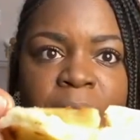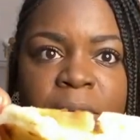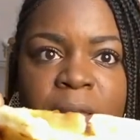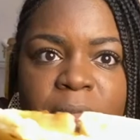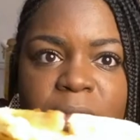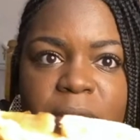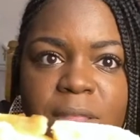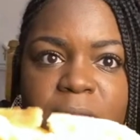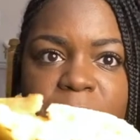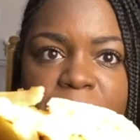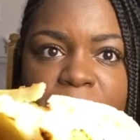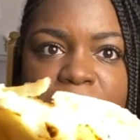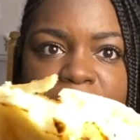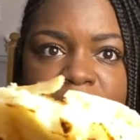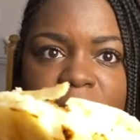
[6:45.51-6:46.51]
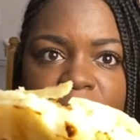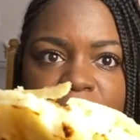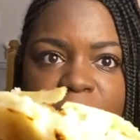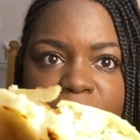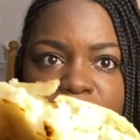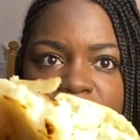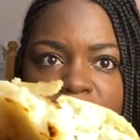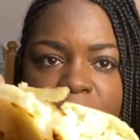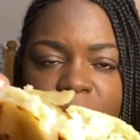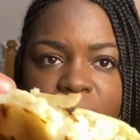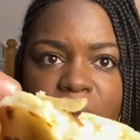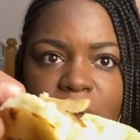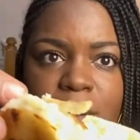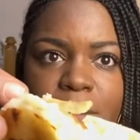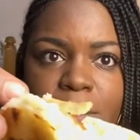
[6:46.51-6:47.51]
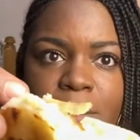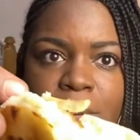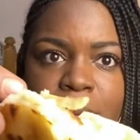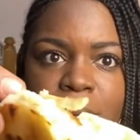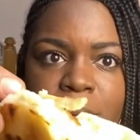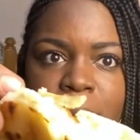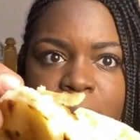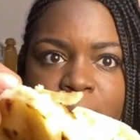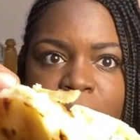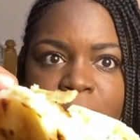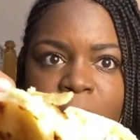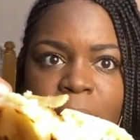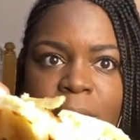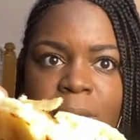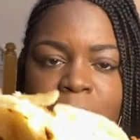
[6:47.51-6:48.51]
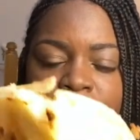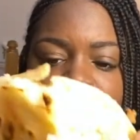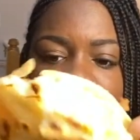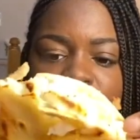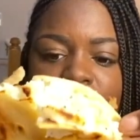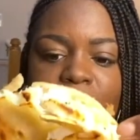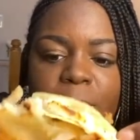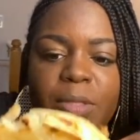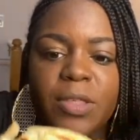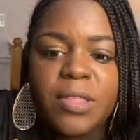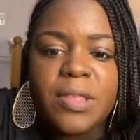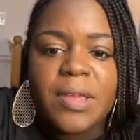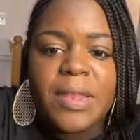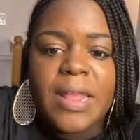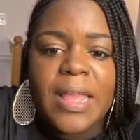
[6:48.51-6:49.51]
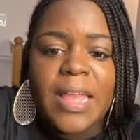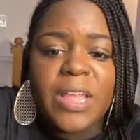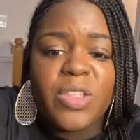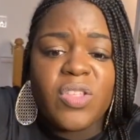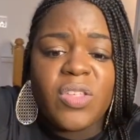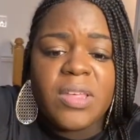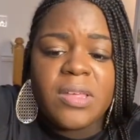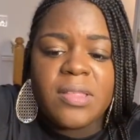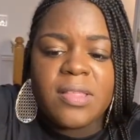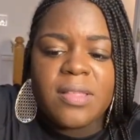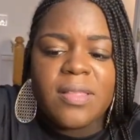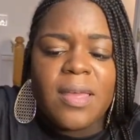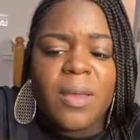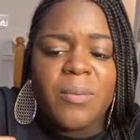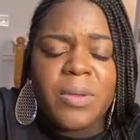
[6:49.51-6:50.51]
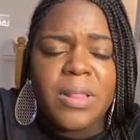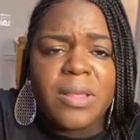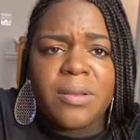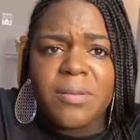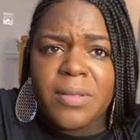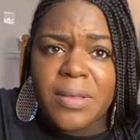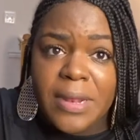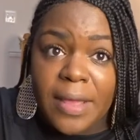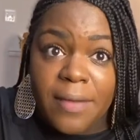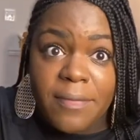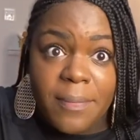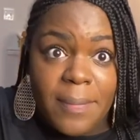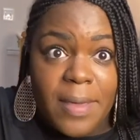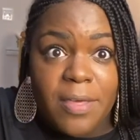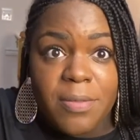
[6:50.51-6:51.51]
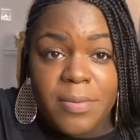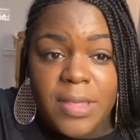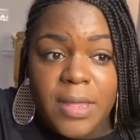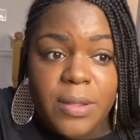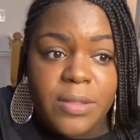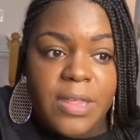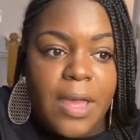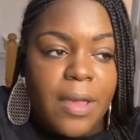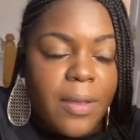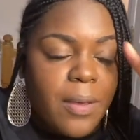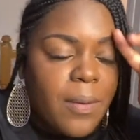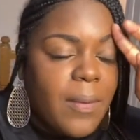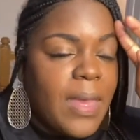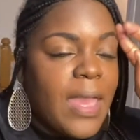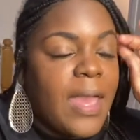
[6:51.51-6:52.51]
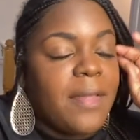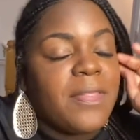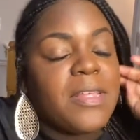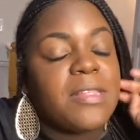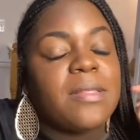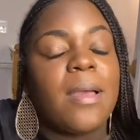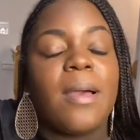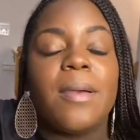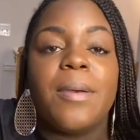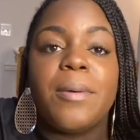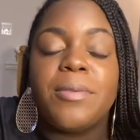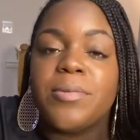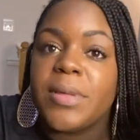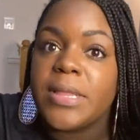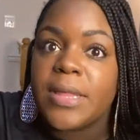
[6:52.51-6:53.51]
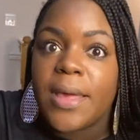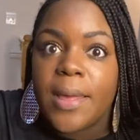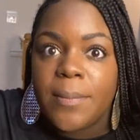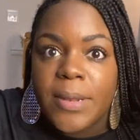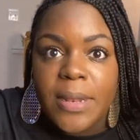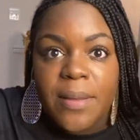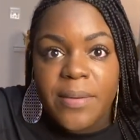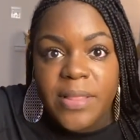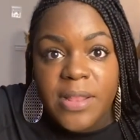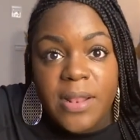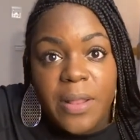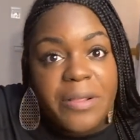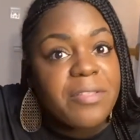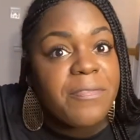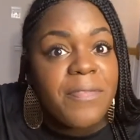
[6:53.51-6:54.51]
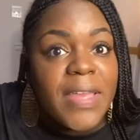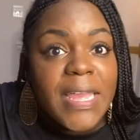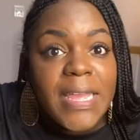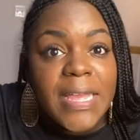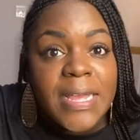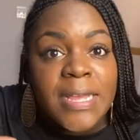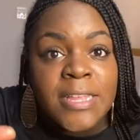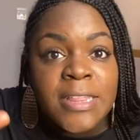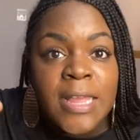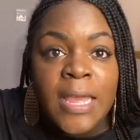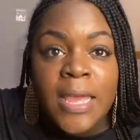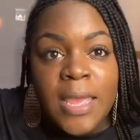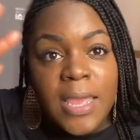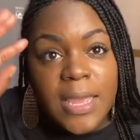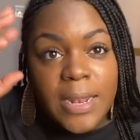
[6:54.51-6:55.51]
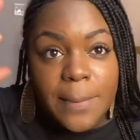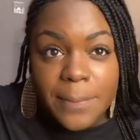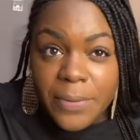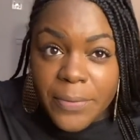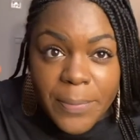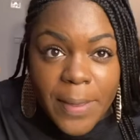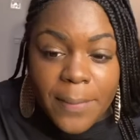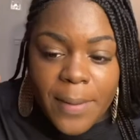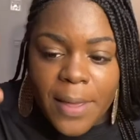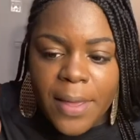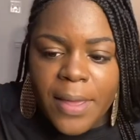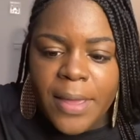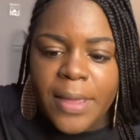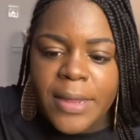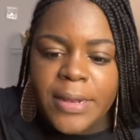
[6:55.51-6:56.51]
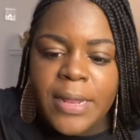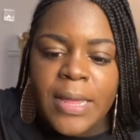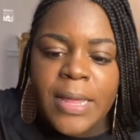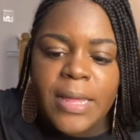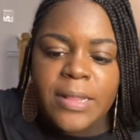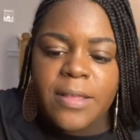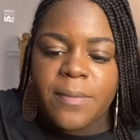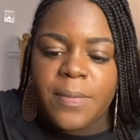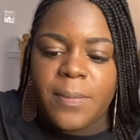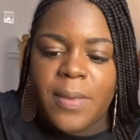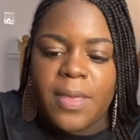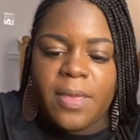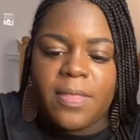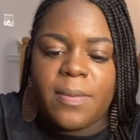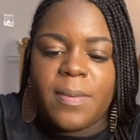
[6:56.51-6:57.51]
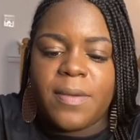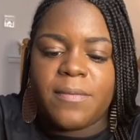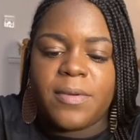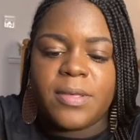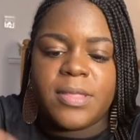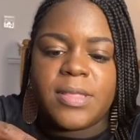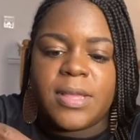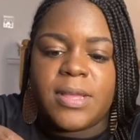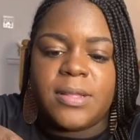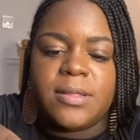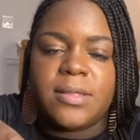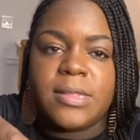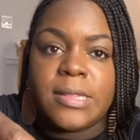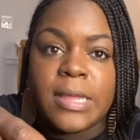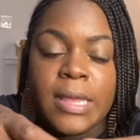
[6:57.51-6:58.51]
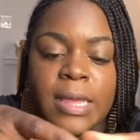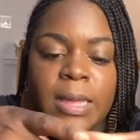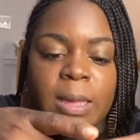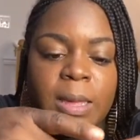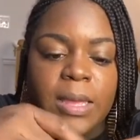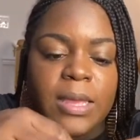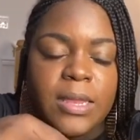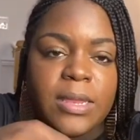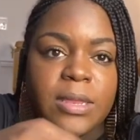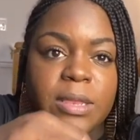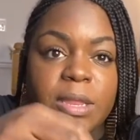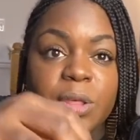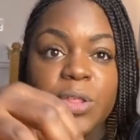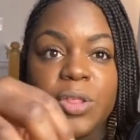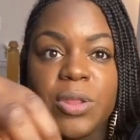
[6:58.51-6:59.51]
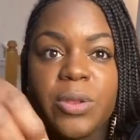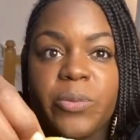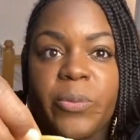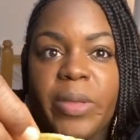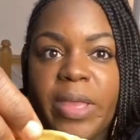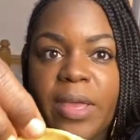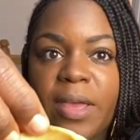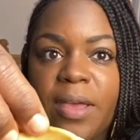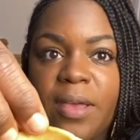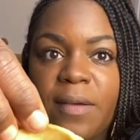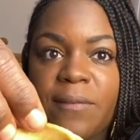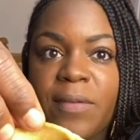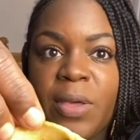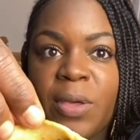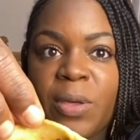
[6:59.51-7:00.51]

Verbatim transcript: This is our potato taco I'm just gonna add cheese to that. And we're literally gonna have a mashed potato taco. I had these tacos one time and I was in Las Vegas and it blew my mind and I've been making them ever since. In addition, we have